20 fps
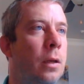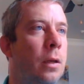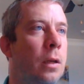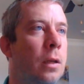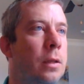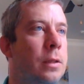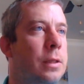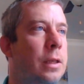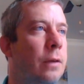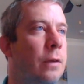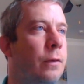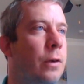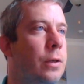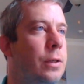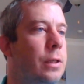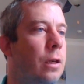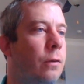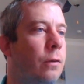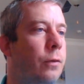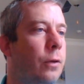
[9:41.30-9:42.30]
Let's give
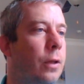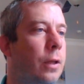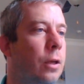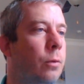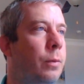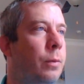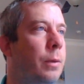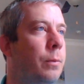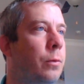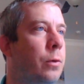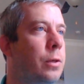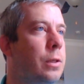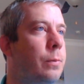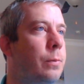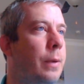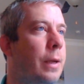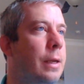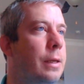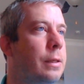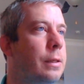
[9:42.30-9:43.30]
ourselves a little bit more
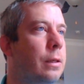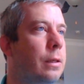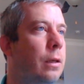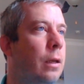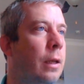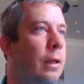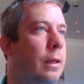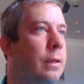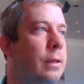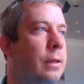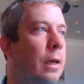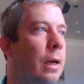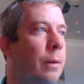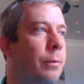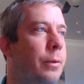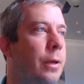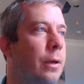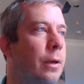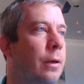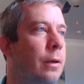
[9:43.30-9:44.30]
space at the top
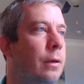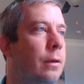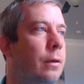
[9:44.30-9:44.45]
here.